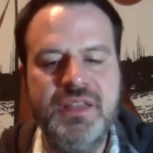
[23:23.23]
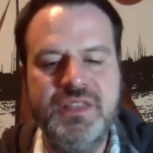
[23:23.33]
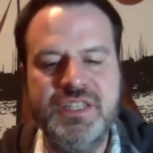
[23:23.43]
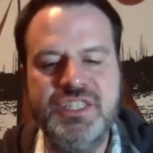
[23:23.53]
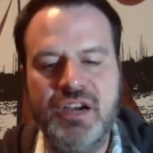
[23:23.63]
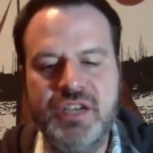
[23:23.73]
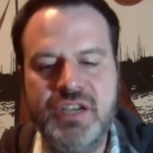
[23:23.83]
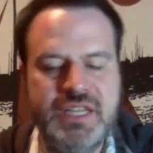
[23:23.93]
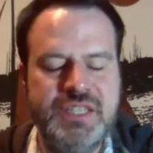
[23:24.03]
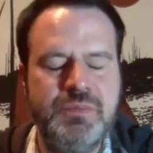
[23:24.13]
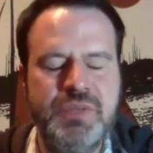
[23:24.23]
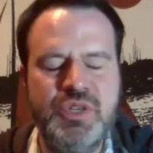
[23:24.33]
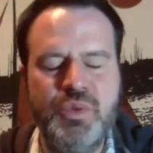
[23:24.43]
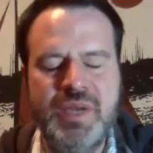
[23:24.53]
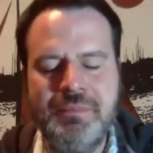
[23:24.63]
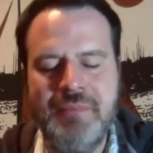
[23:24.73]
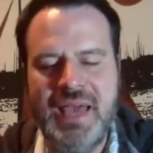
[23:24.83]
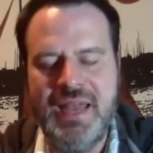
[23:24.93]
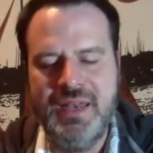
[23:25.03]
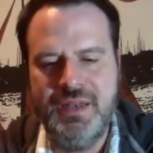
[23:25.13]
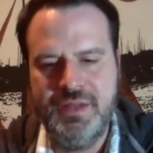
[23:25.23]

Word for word: the darkness between men.